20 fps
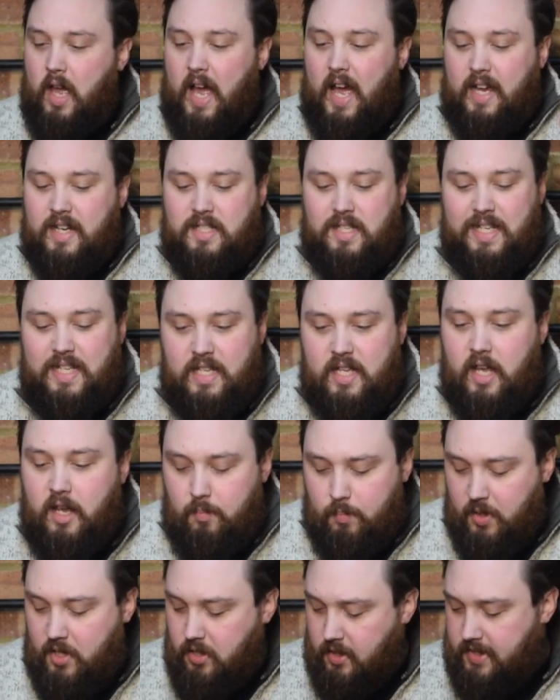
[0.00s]
Actually, yeah,
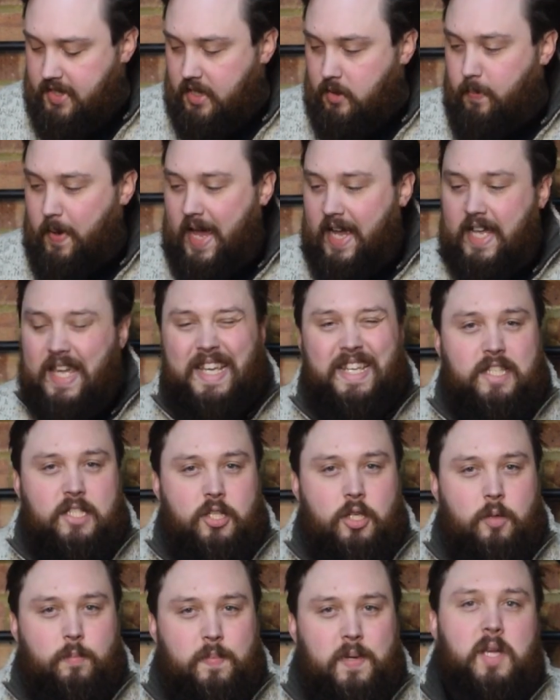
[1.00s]
because this bag is
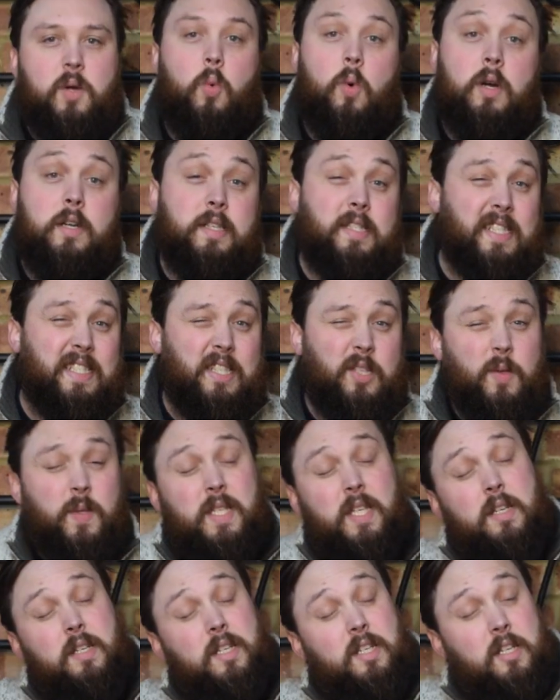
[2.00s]
so big, what I'm going to do
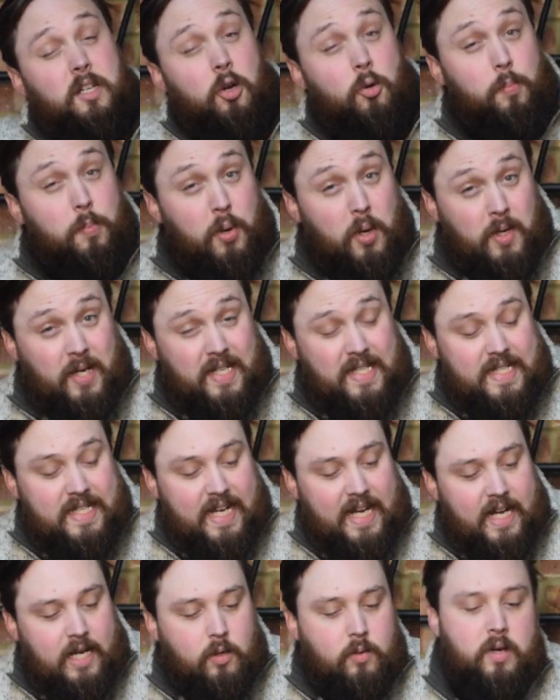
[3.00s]
is I'm going to go put it
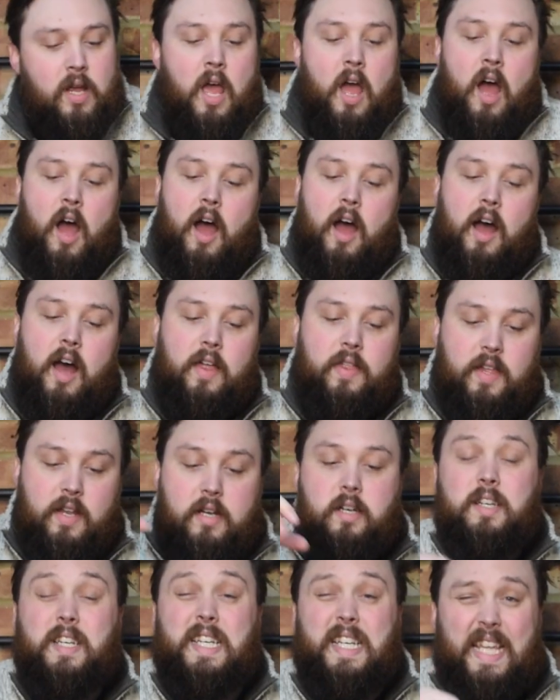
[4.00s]
down, and then
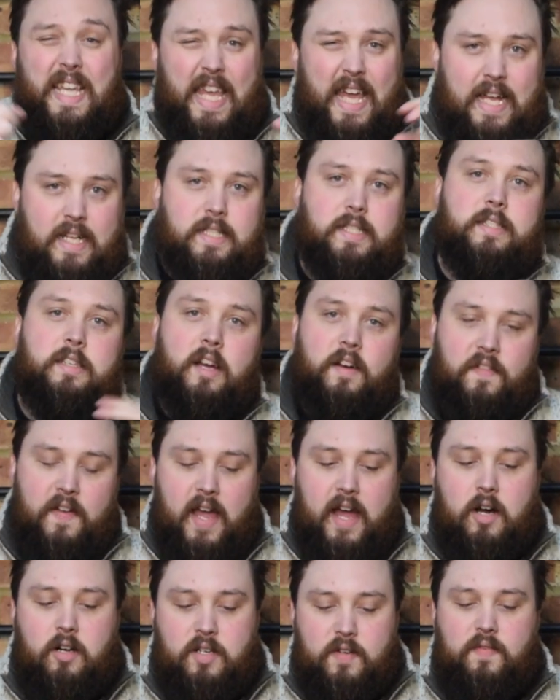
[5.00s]
I'm going to get stuff
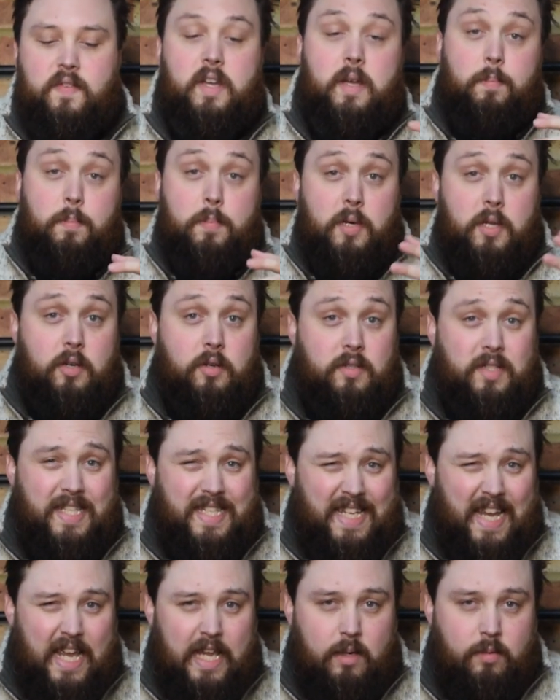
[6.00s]
out of it and put it on the
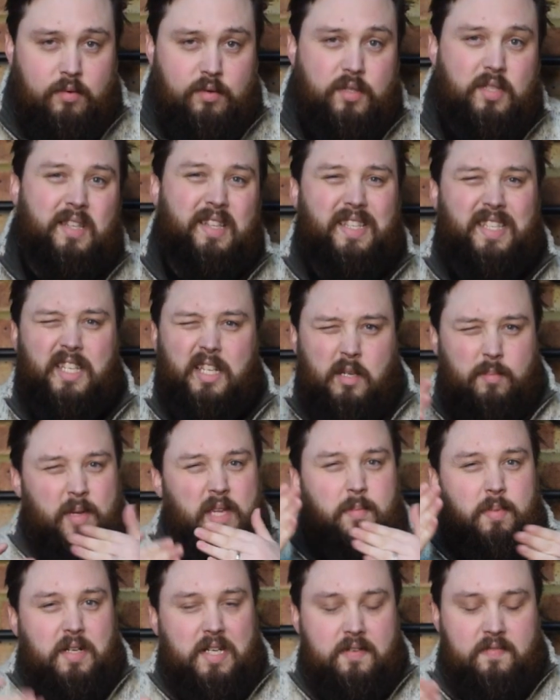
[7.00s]
table. So there's going to be
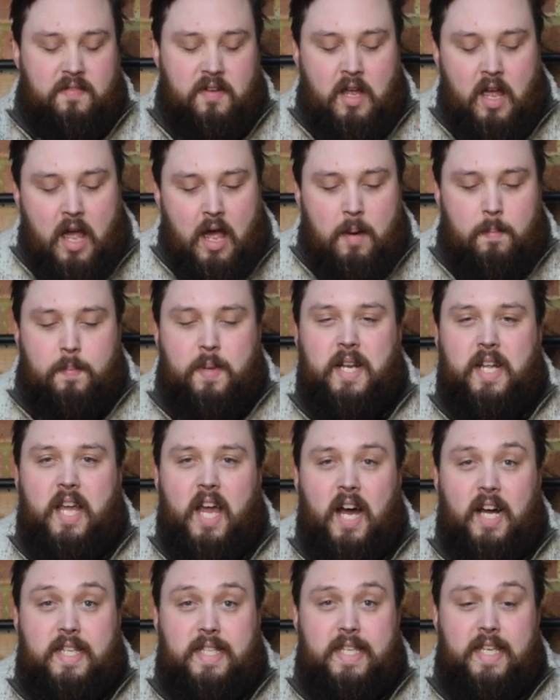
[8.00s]
a bit of
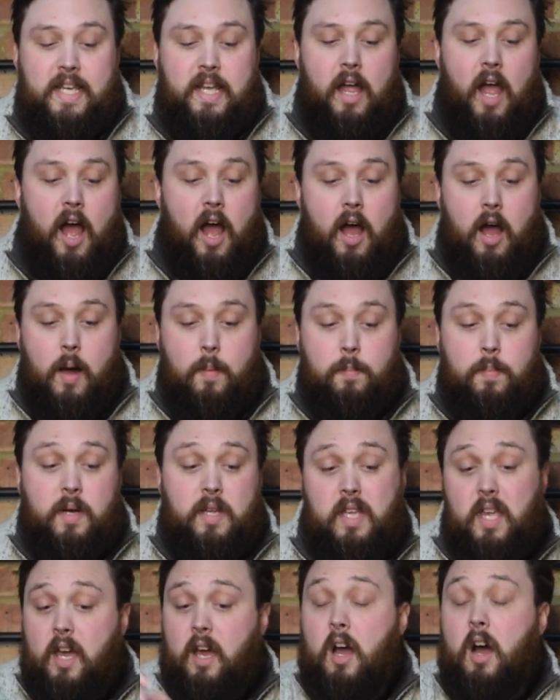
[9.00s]
cutting. But
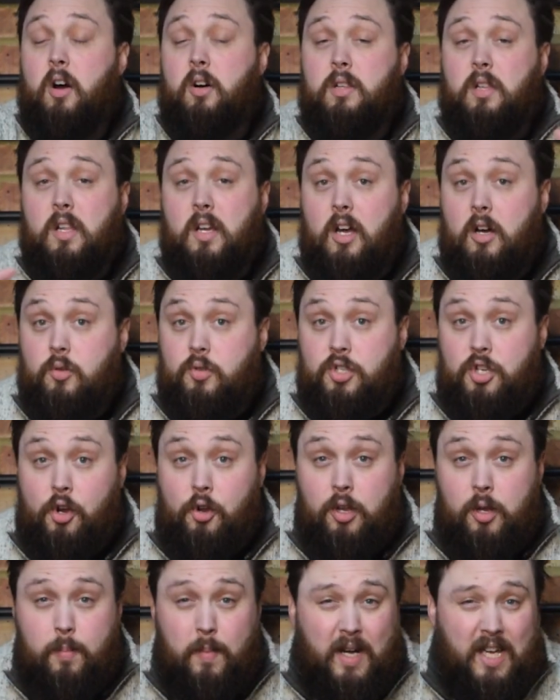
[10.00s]
yeah, I'll show
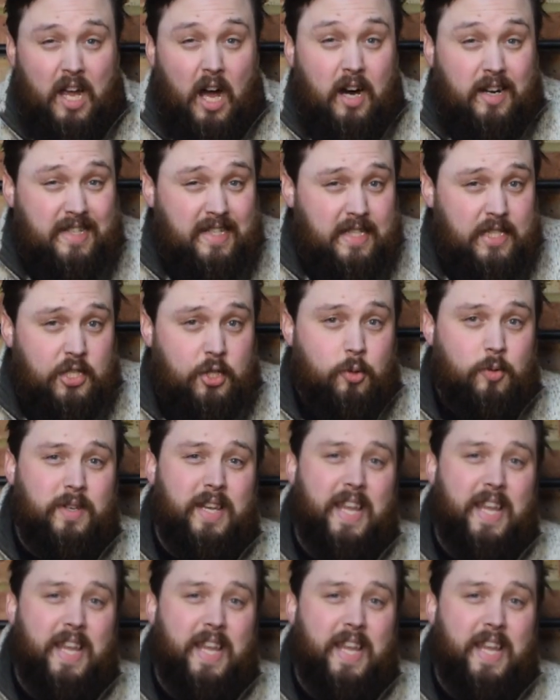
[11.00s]
you my undersuit